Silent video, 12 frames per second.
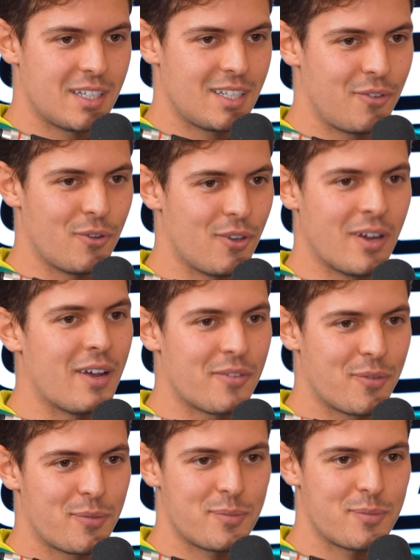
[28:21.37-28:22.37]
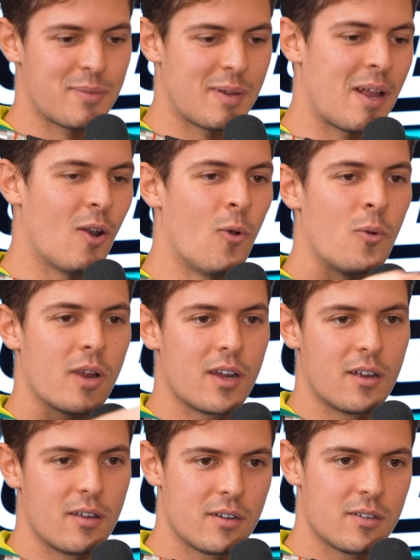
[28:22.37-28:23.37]
if you don't have a
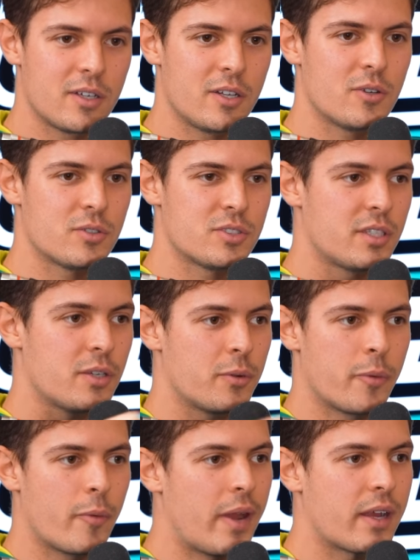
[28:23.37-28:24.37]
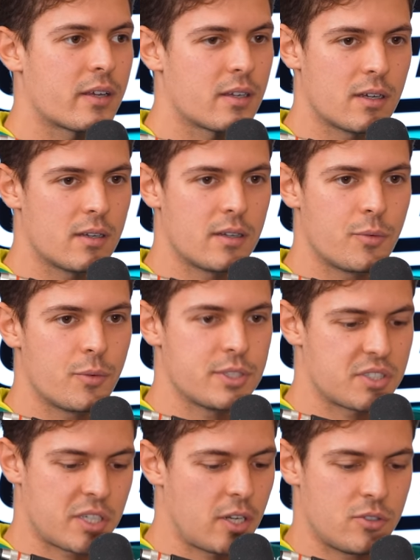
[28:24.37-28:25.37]
longer you know steering rack. Uh, we
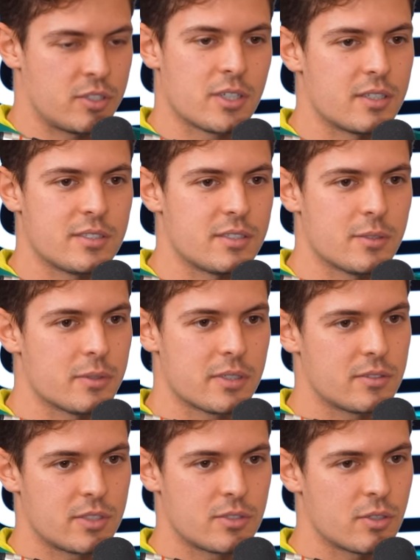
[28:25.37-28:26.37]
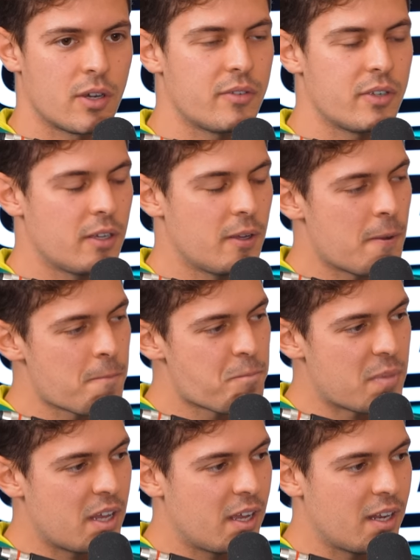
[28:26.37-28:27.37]
just cannot turn the steering; it's just so heavy,
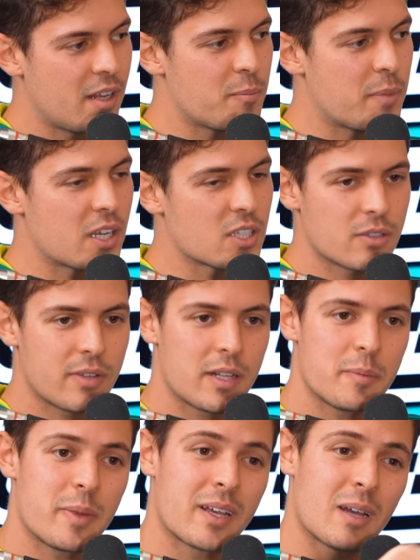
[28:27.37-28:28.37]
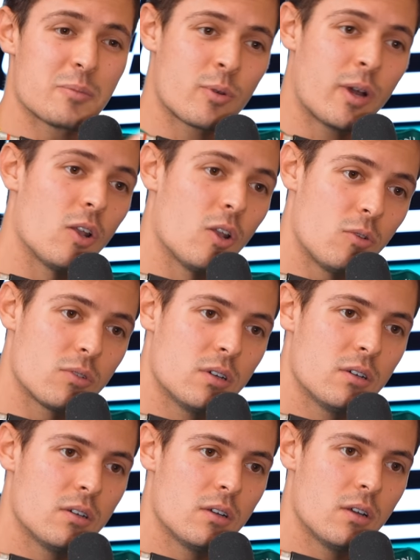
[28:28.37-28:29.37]
and then because of that, it becomes quite long.
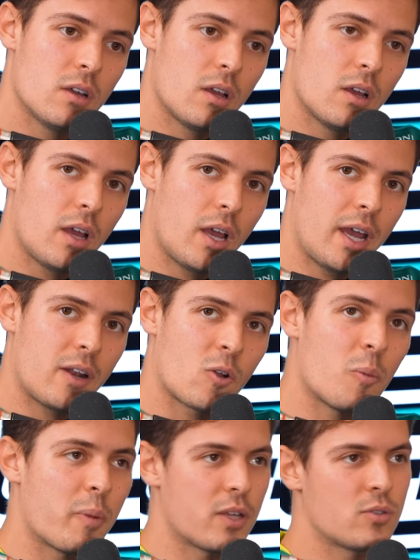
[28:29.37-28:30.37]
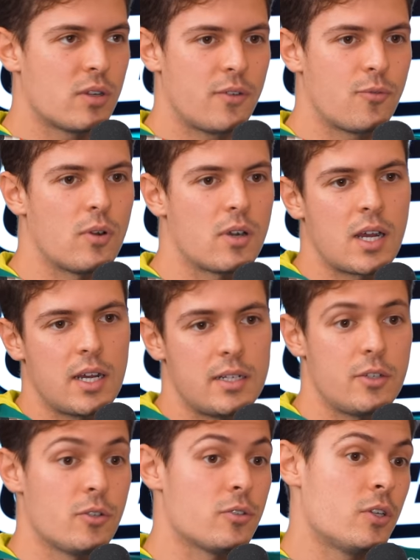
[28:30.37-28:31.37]
And compared to an F1 car, that
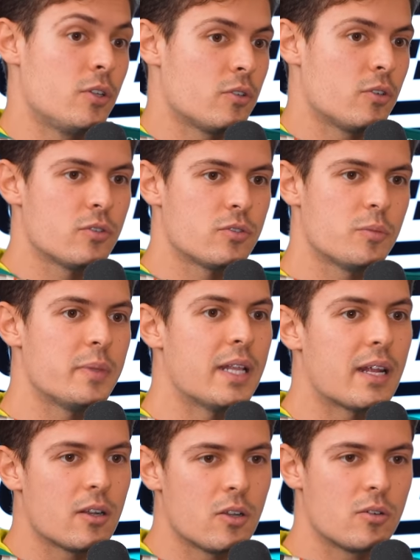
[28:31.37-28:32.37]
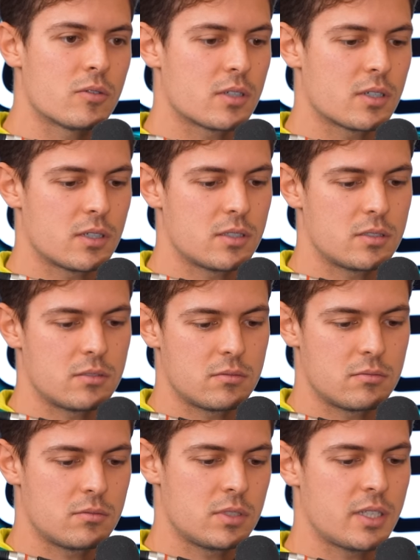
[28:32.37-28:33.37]
didn't you don't used to be that long. Uh,
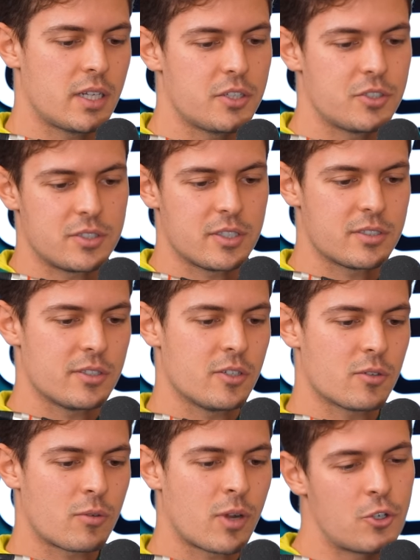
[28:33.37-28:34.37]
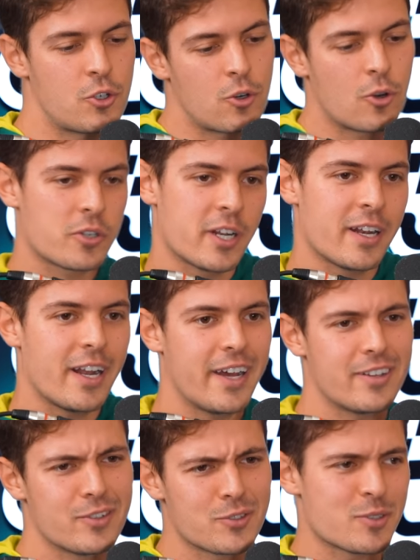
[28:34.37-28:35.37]
then it's just you know quite short and
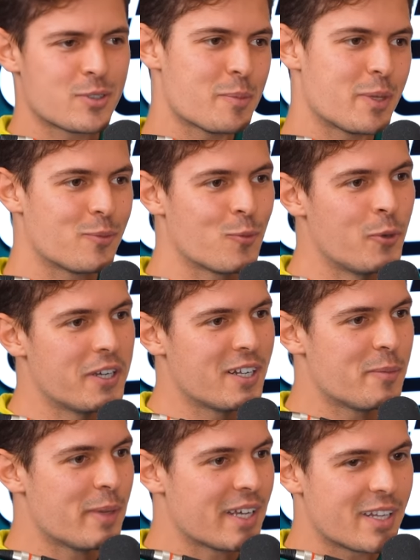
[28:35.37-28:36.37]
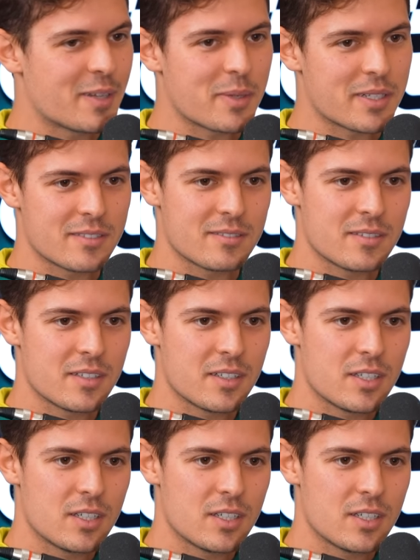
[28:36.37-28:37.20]
light, so it's a bit weird at the beginning. But well,